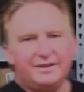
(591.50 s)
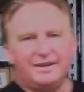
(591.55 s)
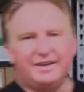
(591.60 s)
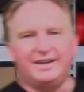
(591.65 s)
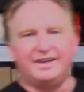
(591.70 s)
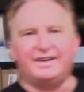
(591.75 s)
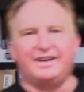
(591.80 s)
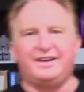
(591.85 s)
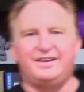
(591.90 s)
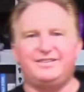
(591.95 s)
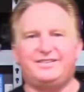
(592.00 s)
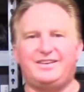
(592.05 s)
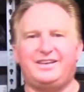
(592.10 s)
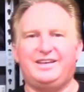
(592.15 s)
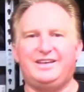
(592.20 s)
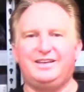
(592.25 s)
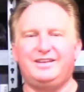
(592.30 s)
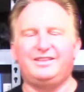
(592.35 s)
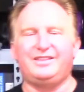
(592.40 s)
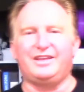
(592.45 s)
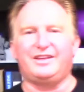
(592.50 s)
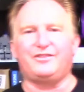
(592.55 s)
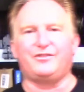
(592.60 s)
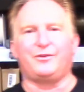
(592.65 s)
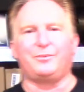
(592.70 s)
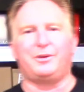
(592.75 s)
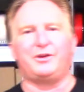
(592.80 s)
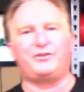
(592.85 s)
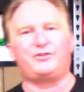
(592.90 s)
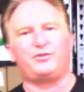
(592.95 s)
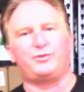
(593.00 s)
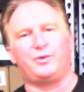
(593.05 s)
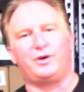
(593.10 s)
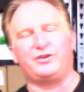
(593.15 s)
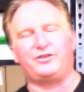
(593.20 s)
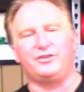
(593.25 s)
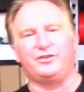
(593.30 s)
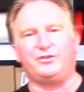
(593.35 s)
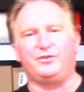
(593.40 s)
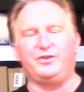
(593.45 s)
Hey guys, thank you very much for
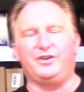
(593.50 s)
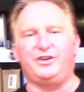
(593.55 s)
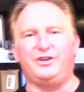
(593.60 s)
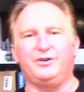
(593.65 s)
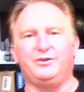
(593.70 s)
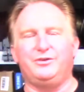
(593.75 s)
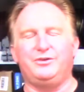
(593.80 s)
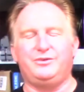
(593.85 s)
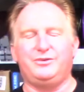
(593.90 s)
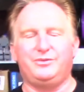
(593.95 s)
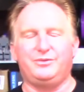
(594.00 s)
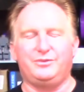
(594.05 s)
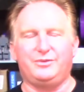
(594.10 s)
watching this video.